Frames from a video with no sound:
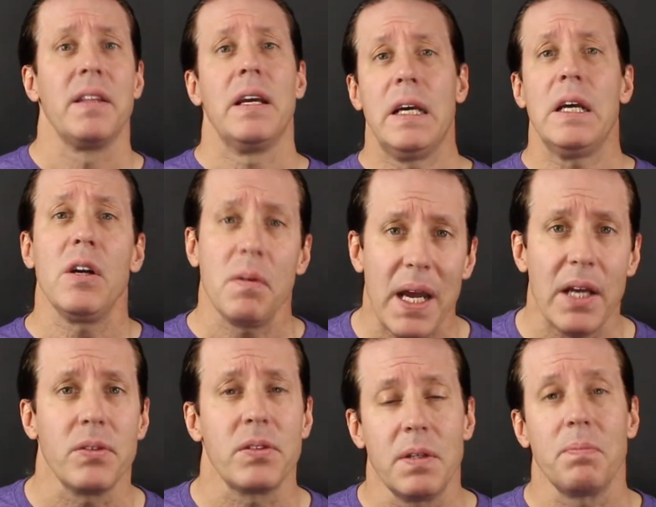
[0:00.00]
The Harem
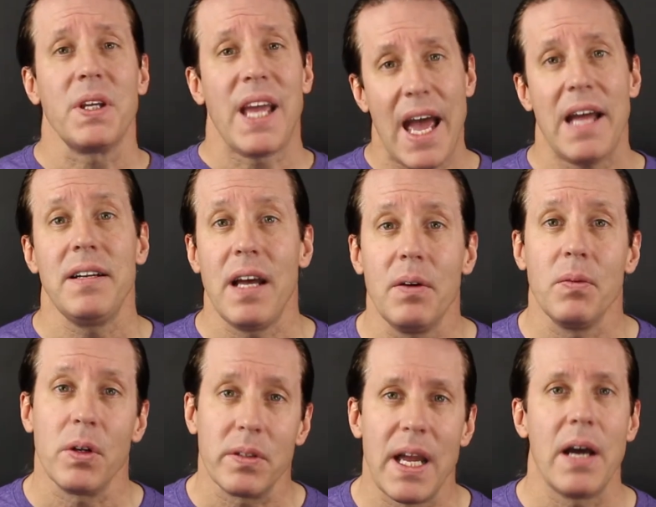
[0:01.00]
House simply had not
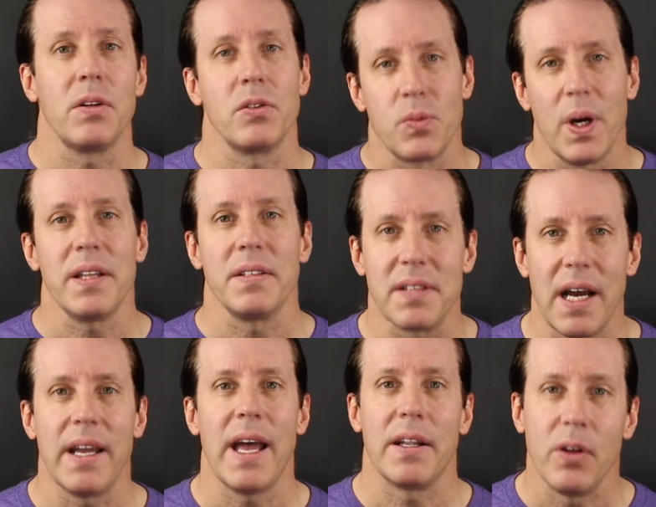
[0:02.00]
worked out as well as
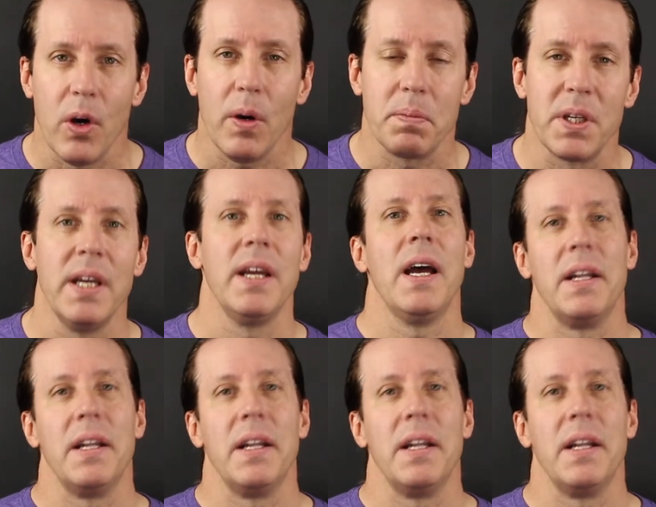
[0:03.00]
I had hoped,